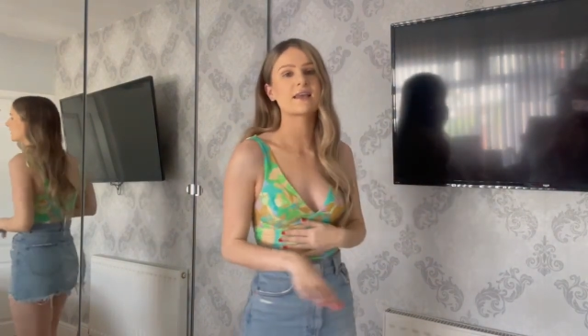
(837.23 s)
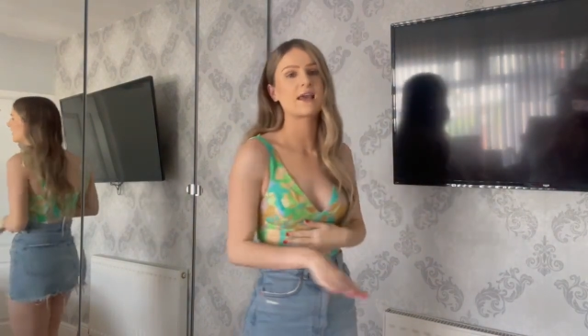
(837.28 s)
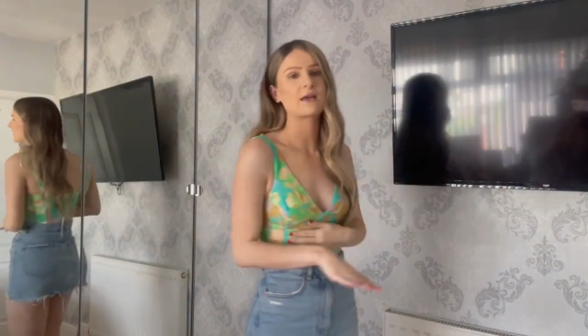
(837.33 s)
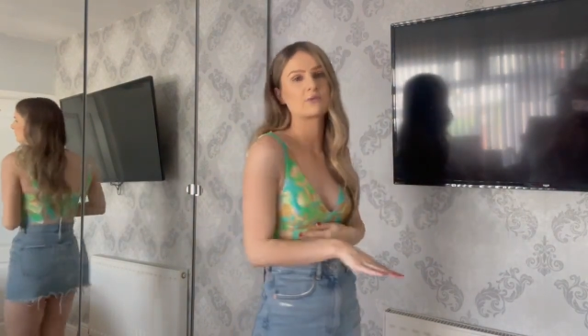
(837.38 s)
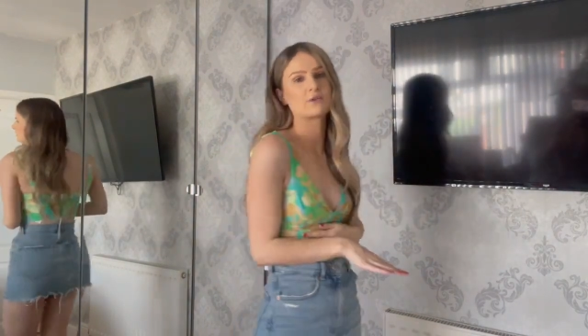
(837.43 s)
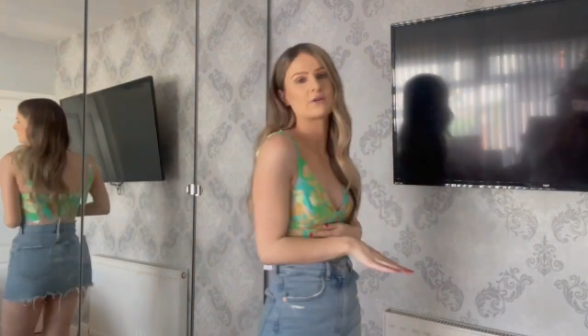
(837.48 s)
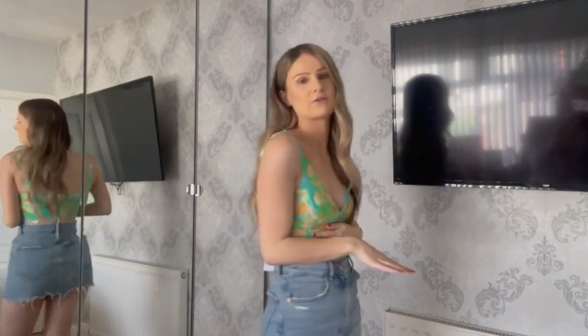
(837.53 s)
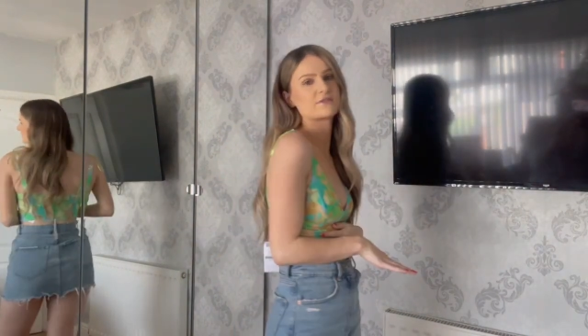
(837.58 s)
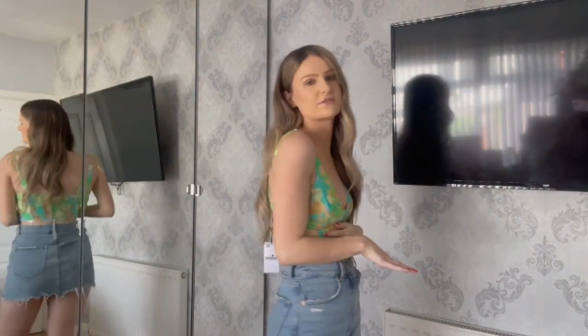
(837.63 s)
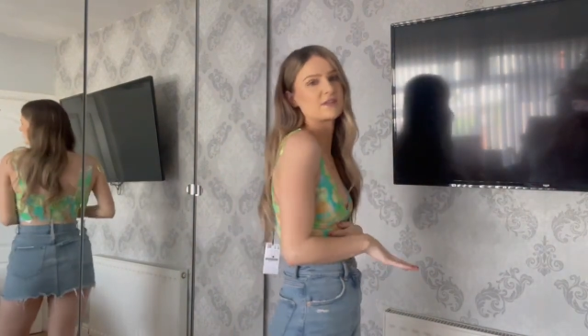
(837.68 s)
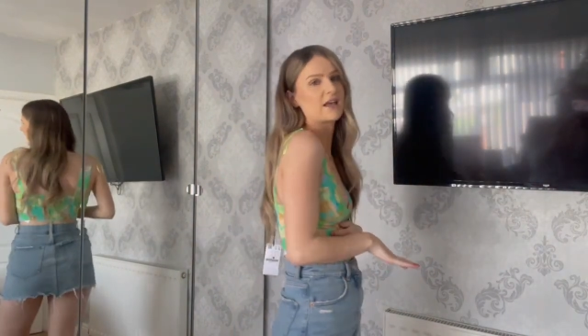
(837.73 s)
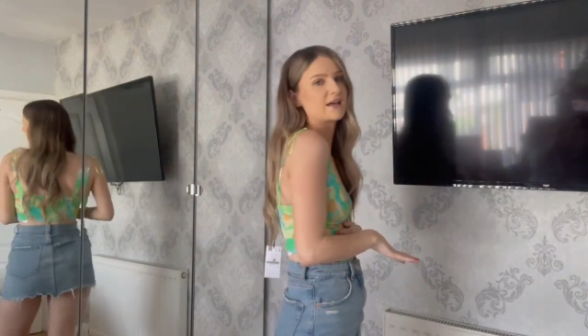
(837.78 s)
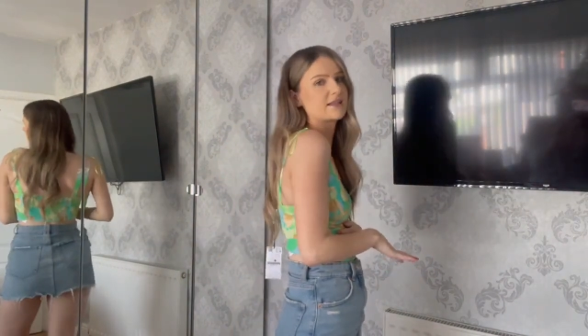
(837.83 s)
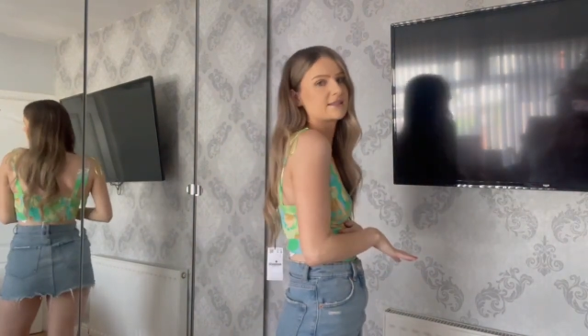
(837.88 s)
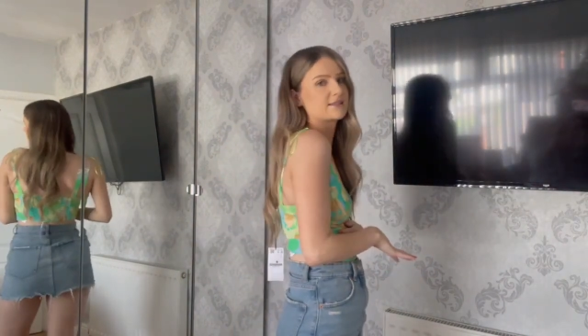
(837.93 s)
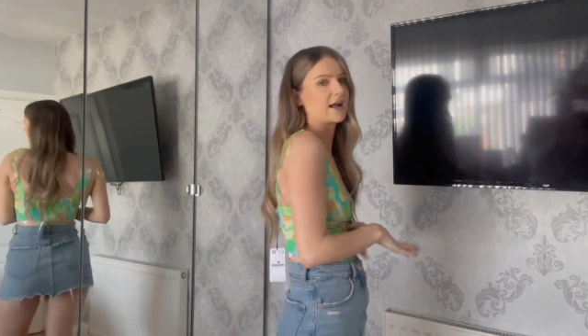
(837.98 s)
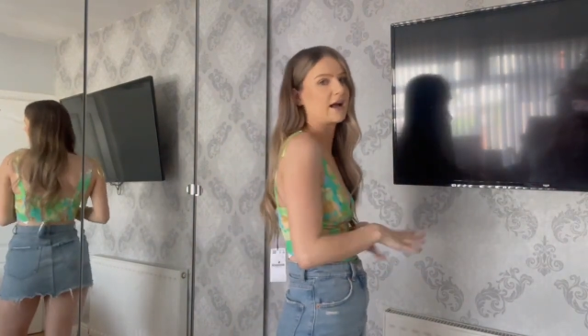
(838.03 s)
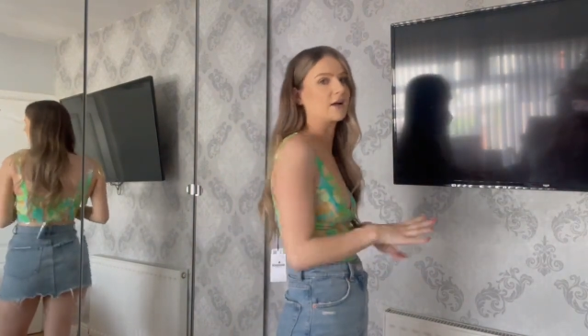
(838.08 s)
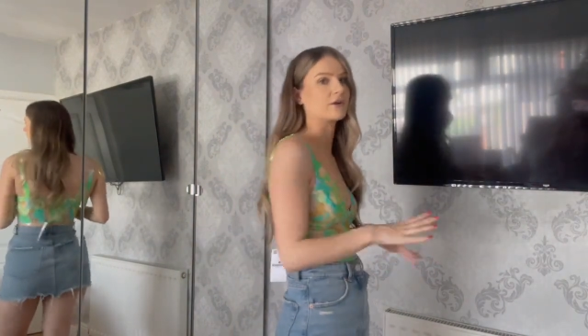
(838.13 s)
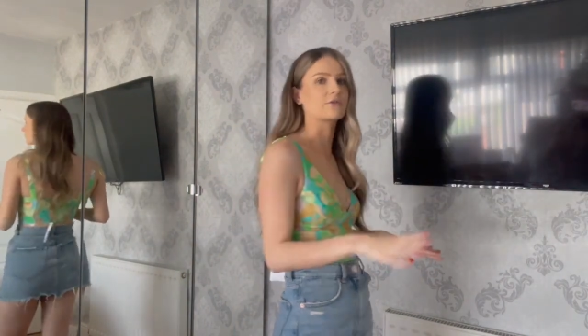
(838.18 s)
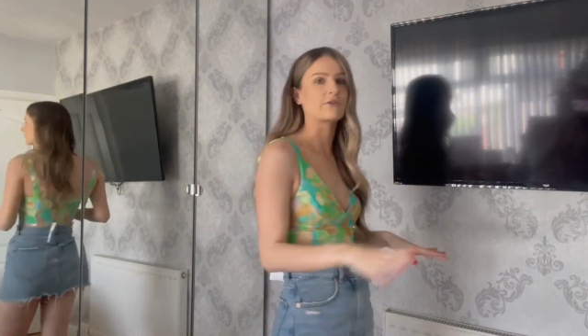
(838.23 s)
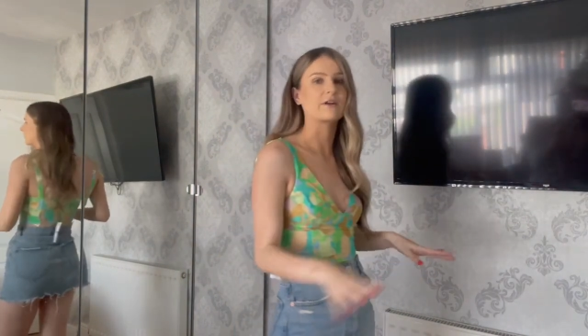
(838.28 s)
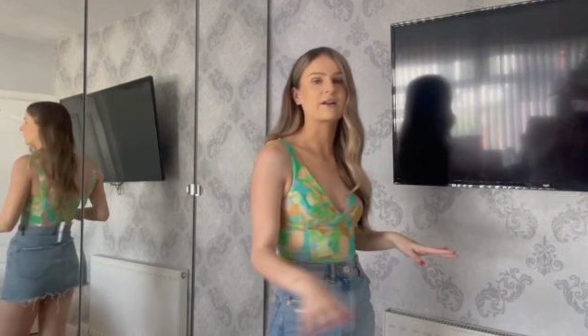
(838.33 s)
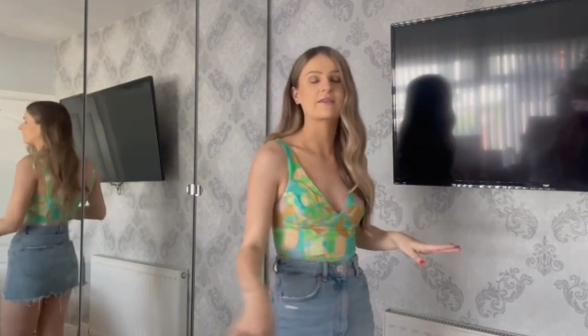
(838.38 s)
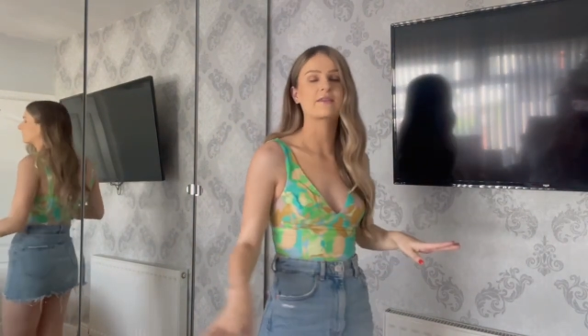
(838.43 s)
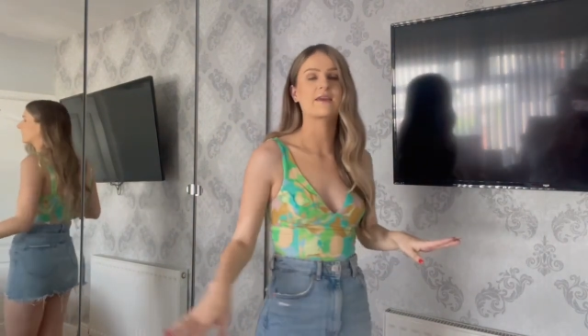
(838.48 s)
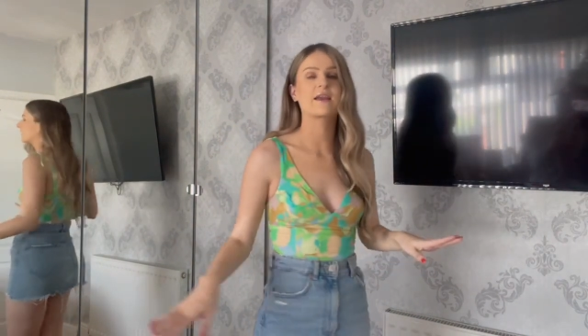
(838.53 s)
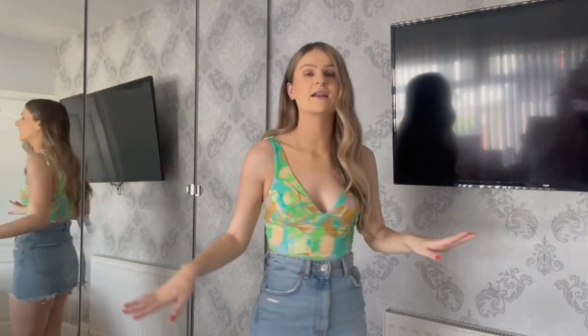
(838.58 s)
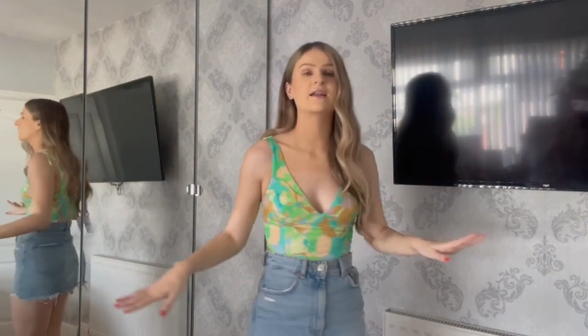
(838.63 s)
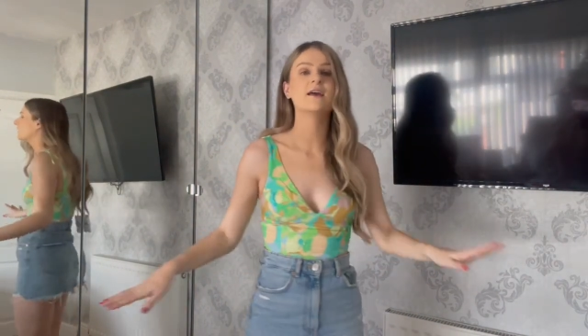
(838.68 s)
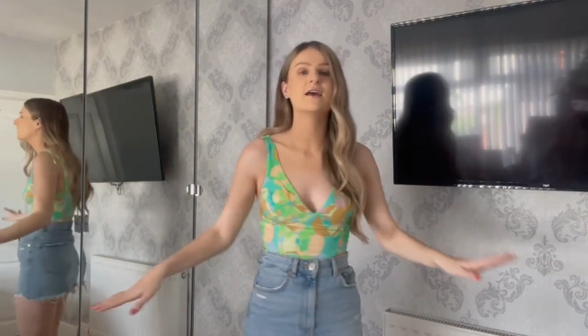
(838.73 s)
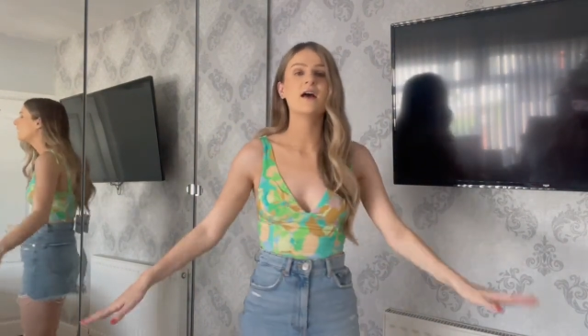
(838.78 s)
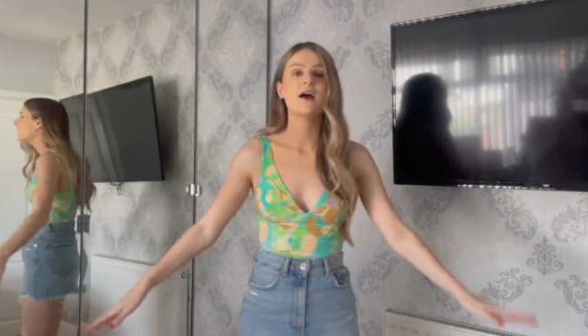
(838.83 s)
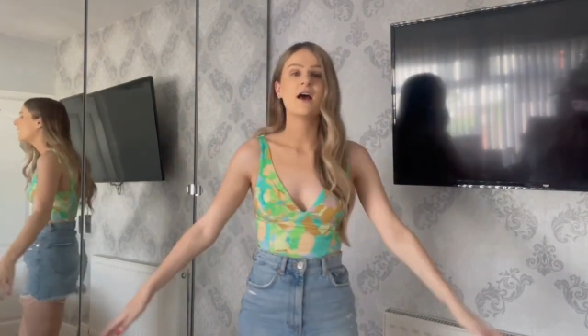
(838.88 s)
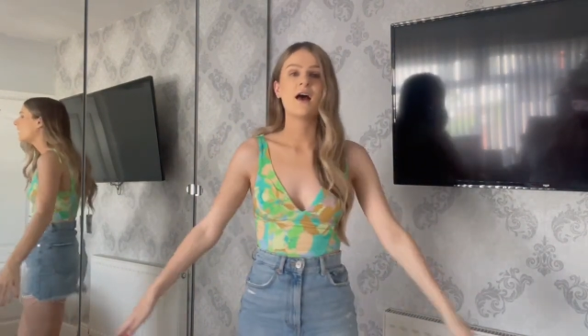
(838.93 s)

I wouldn't have sized down or anything.